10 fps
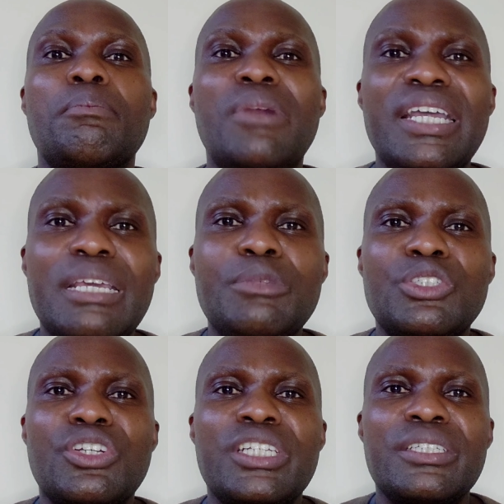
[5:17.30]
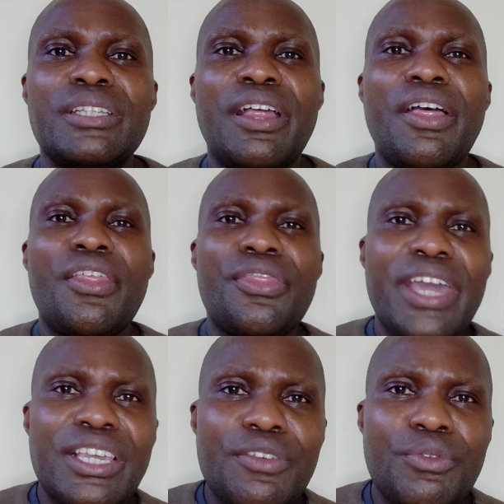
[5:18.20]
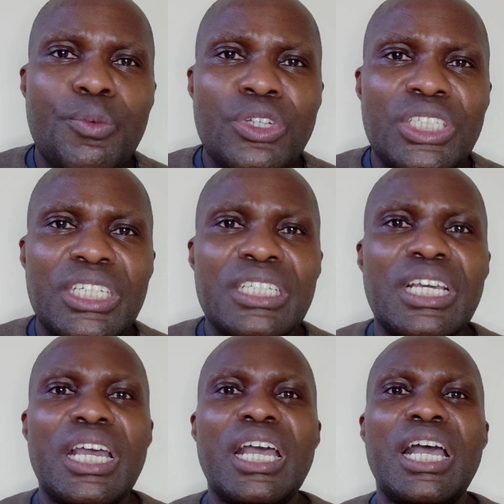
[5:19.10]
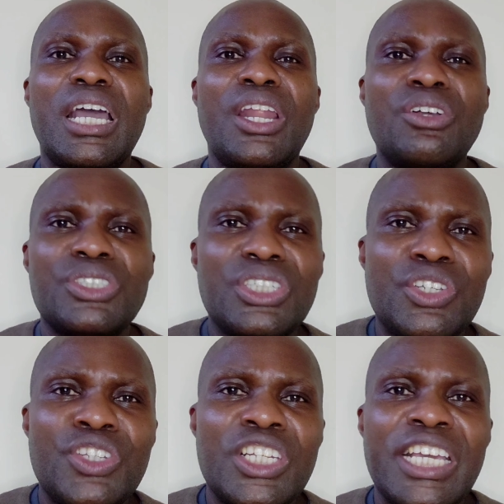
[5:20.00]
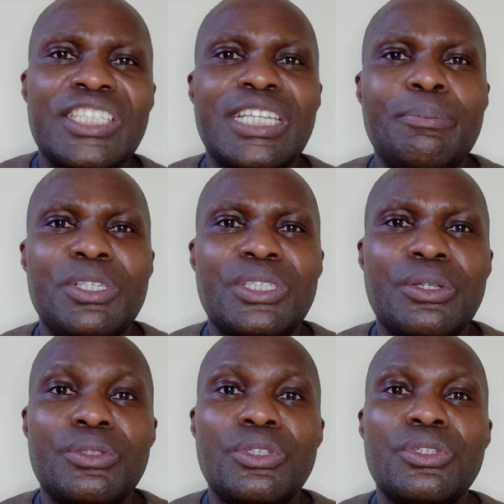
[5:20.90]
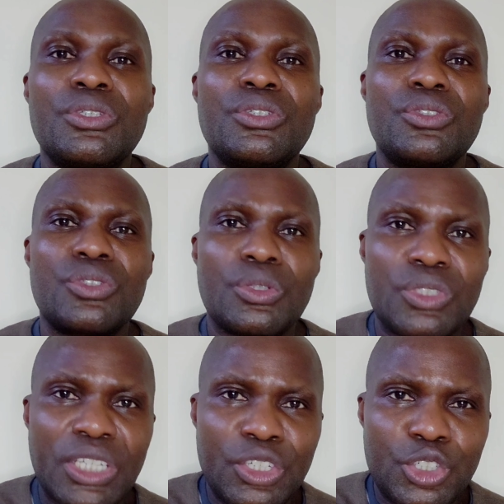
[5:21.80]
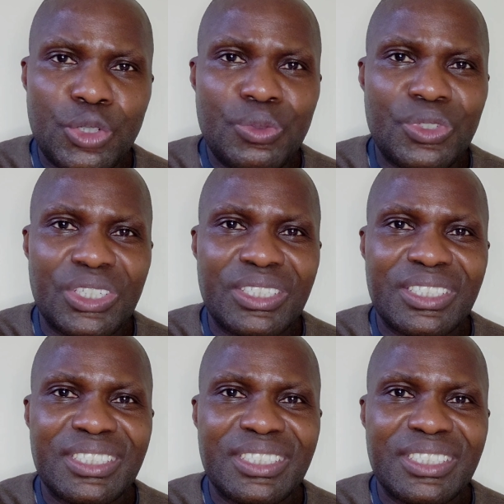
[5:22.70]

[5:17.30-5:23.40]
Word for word: My name is Shola. Thank you for watching and I'll see you in the next episode. So stay tuned.